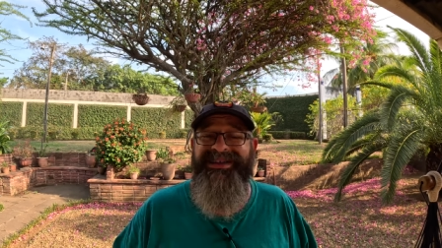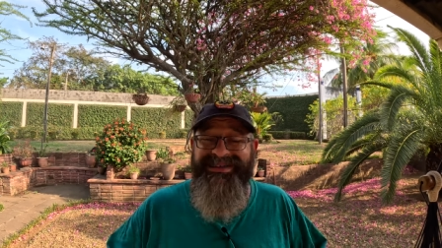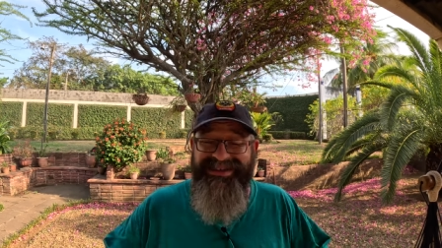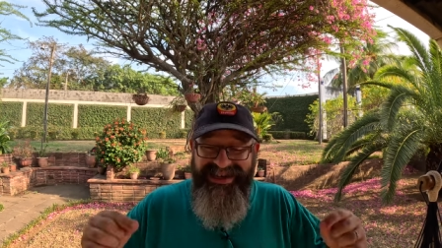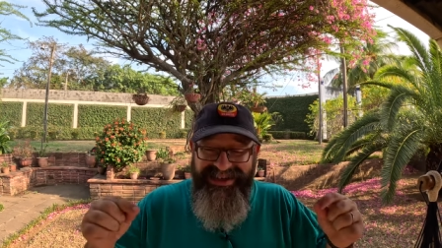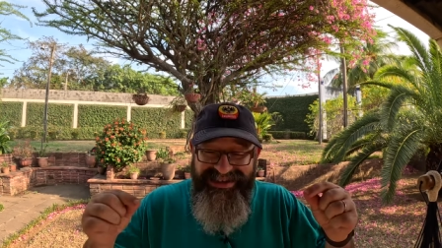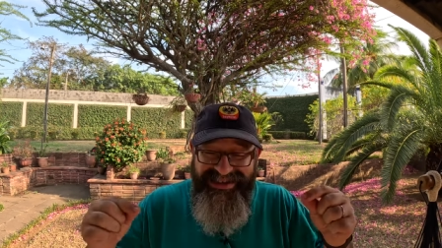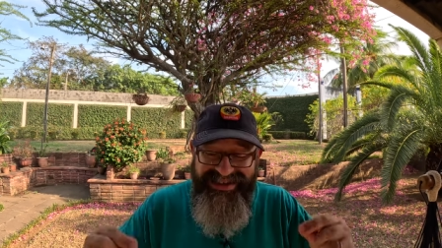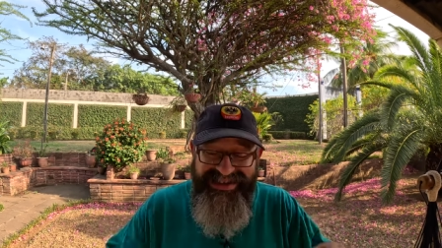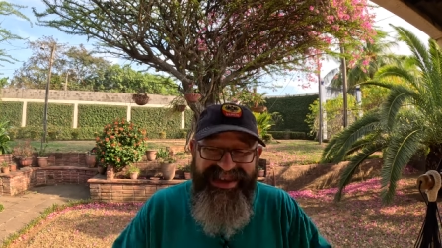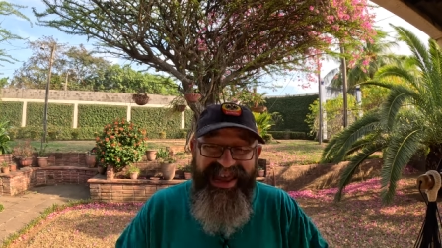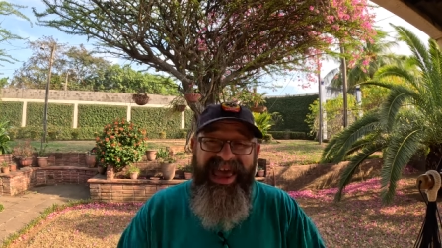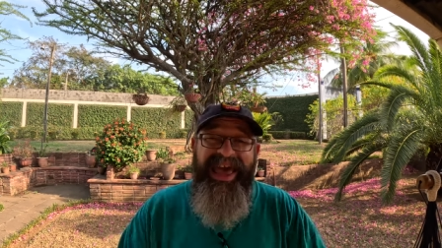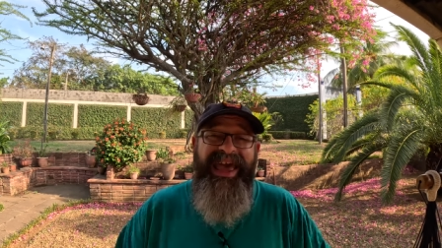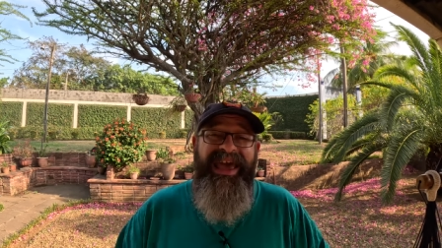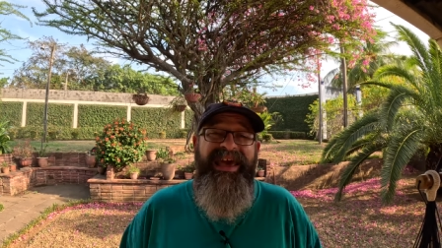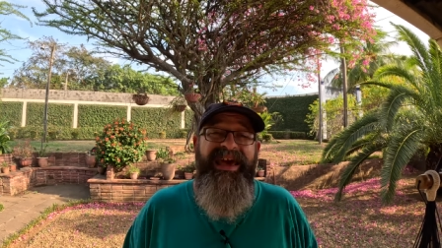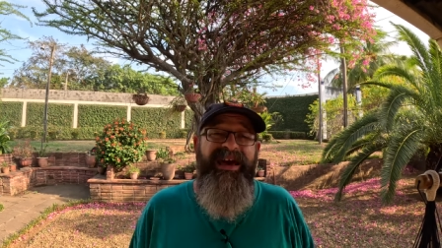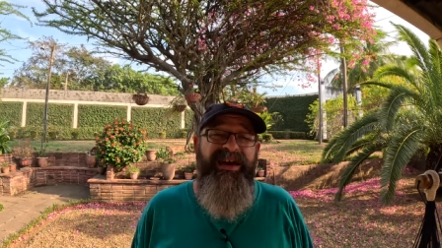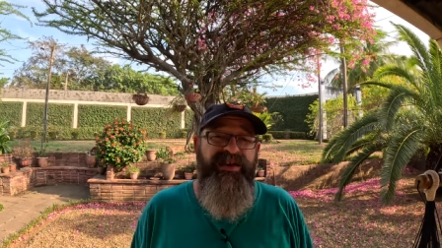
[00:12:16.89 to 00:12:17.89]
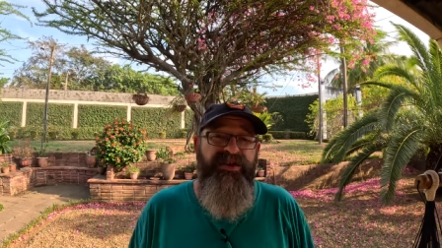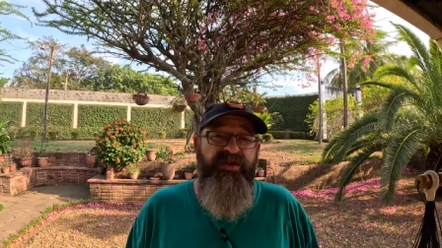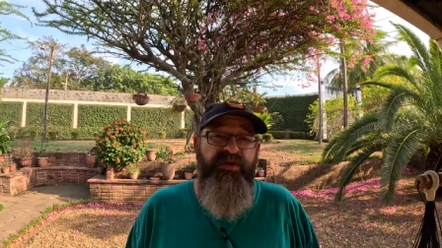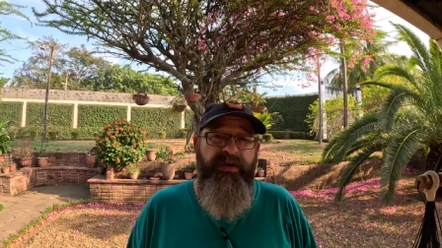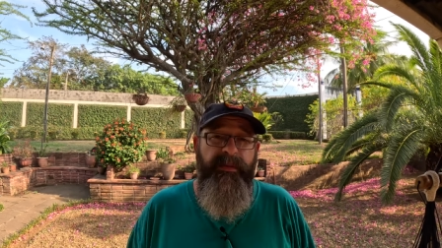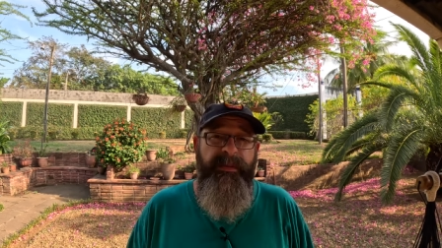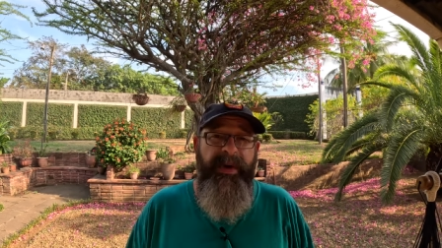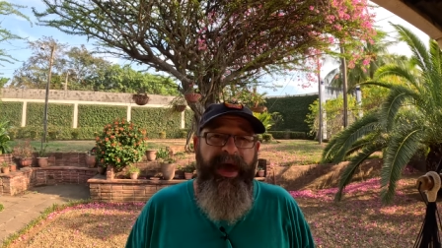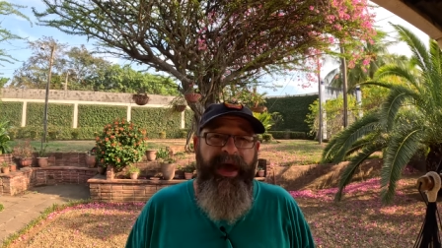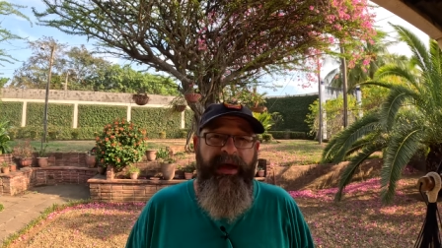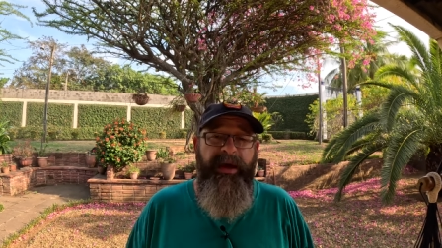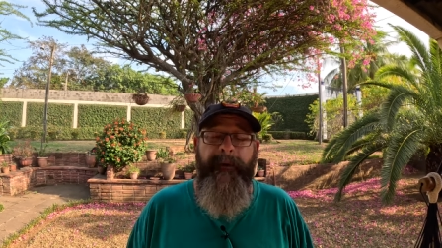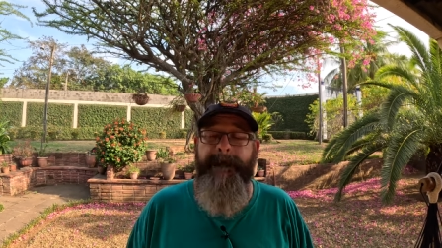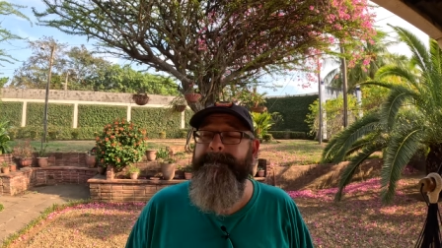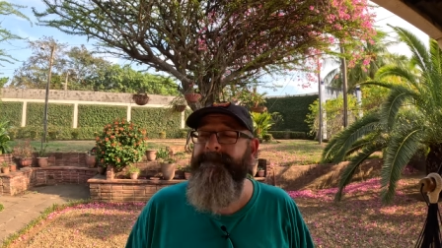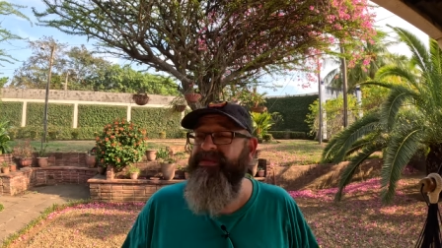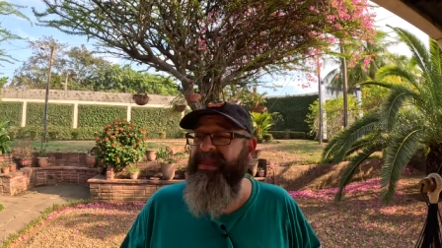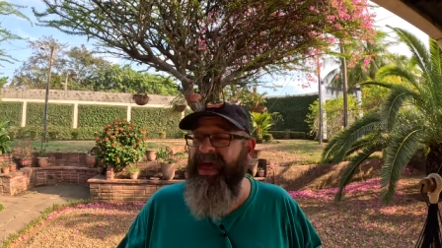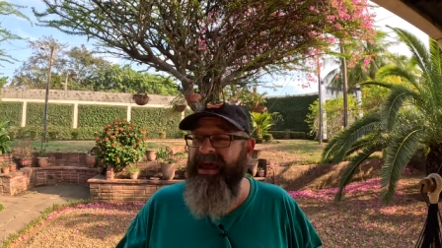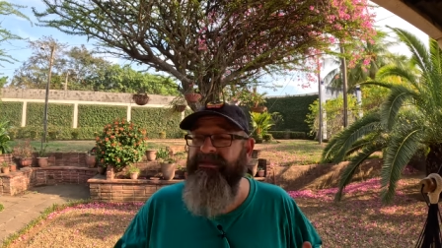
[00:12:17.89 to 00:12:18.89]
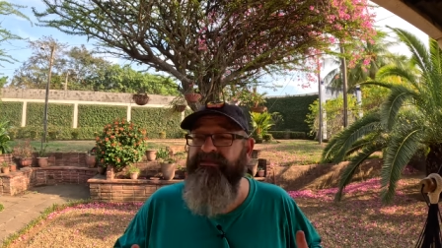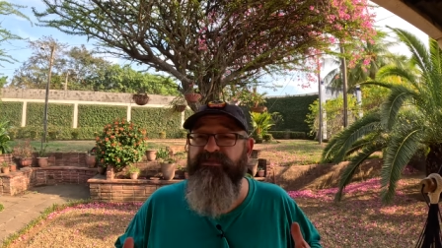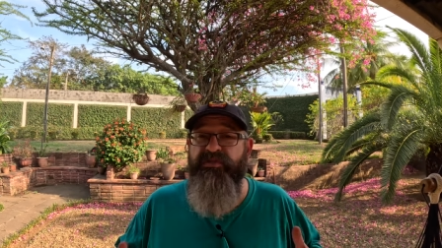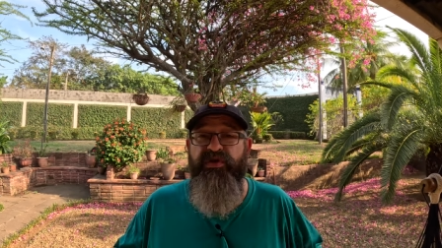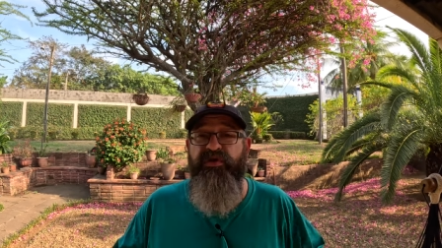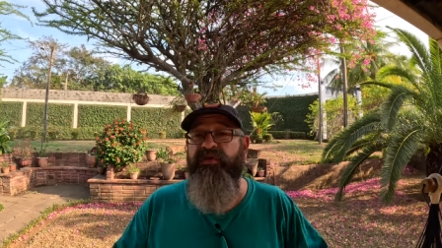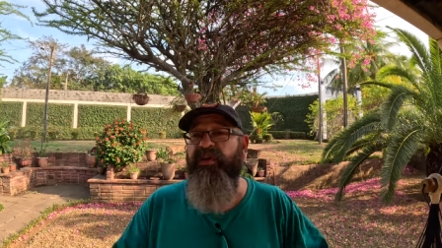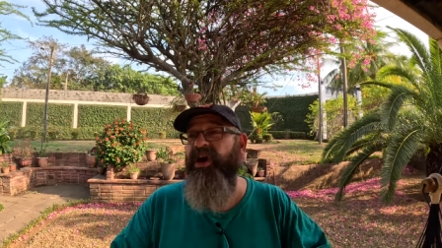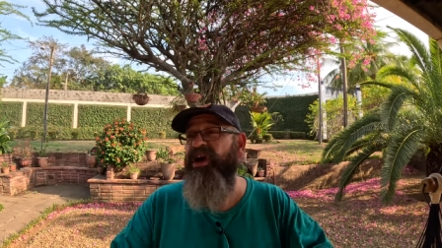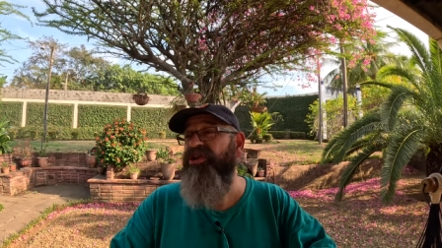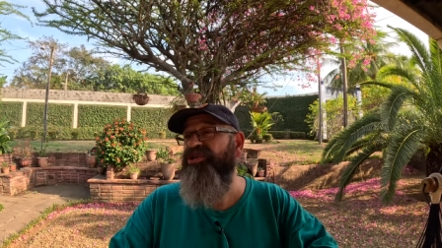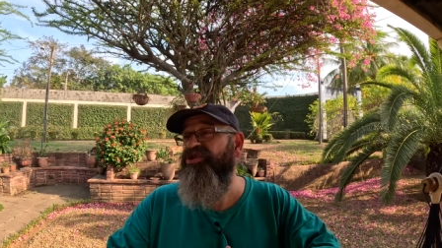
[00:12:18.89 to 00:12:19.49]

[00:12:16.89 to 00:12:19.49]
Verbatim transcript: Today, you could pack up and move